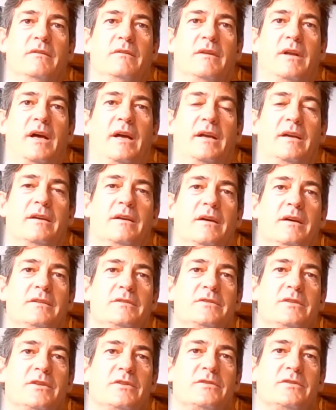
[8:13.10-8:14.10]
like a
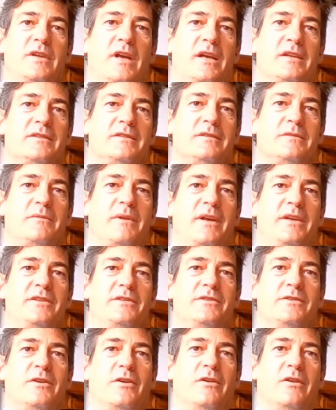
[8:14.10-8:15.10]
success
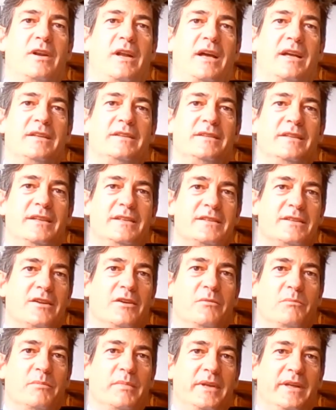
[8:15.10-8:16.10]
ratio like this
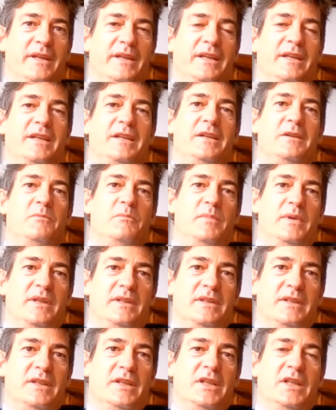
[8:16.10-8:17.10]
company. But
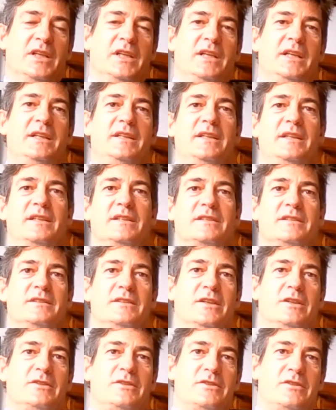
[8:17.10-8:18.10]
it is
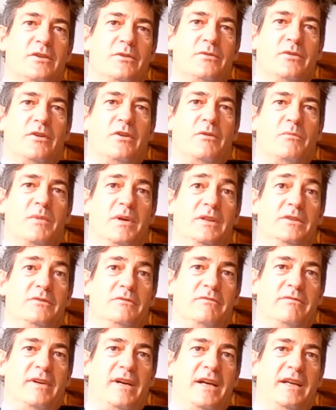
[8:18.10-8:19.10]
not so normal to
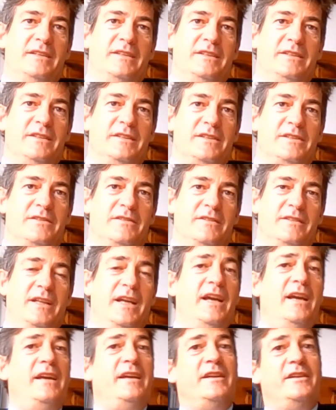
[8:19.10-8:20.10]
find in the street,
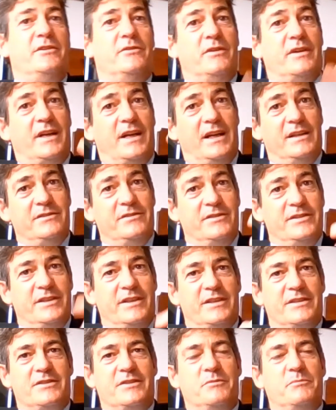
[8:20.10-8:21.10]
hey, you are a 100
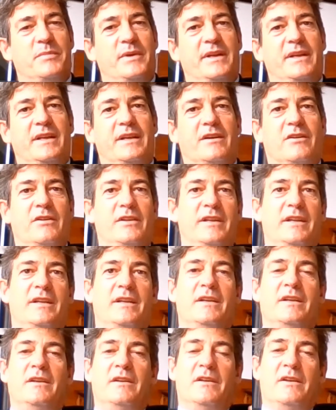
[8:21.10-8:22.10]
years company, only
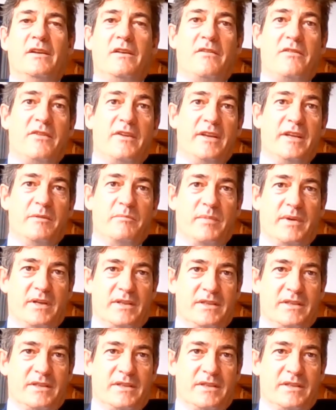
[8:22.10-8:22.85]
3%